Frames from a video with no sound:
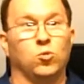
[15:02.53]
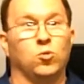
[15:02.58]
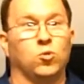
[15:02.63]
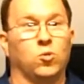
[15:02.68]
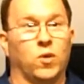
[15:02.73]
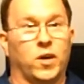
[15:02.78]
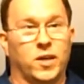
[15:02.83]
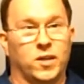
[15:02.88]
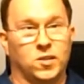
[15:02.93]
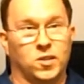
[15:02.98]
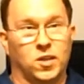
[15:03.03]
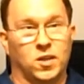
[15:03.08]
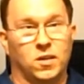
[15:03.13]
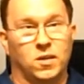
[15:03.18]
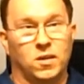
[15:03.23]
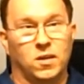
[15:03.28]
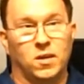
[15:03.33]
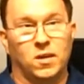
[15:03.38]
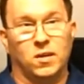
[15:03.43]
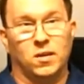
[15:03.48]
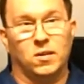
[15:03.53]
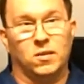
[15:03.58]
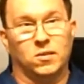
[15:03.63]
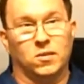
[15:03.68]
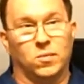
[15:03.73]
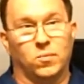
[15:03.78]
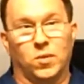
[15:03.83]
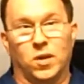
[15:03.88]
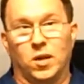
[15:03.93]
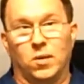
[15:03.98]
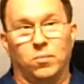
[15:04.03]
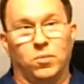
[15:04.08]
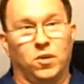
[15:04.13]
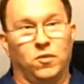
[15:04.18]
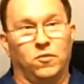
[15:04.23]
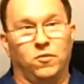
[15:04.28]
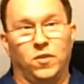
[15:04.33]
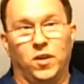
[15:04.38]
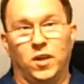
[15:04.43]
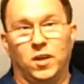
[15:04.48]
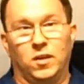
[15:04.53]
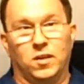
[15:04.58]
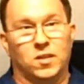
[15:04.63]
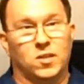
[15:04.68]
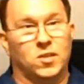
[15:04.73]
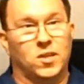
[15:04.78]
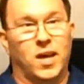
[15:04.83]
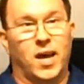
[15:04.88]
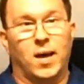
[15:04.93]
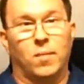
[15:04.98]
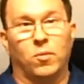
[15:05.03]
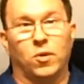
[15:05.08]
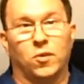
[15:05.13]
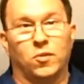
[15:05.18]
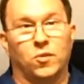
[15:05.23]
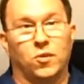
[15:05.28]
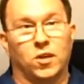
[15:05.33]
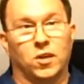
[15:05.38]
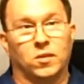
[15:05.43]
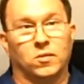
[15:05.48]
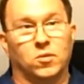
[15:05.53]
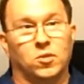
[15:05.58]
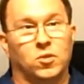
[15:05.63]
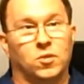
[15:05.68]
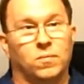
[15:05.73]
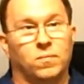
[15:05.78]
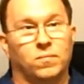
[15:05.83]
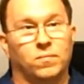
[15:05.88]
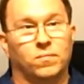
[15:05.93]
too crazy, so I'm not a big fan of these tablet things.